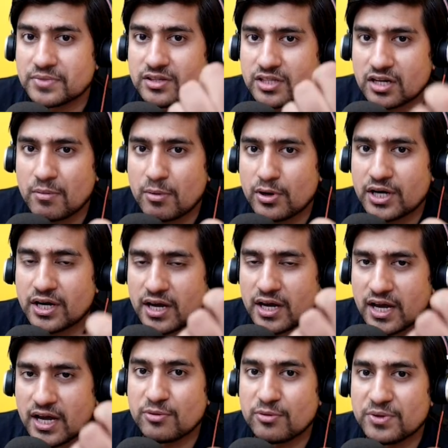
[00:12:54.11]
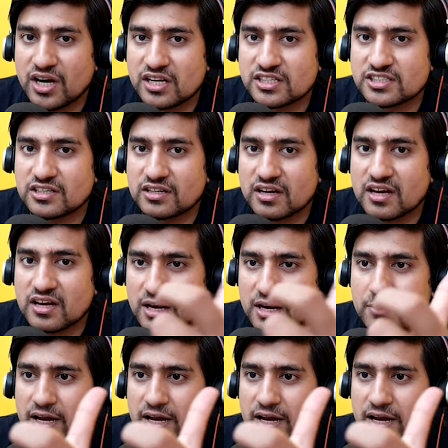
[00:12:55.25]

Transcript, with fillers: Think about it and give me the answer. I'll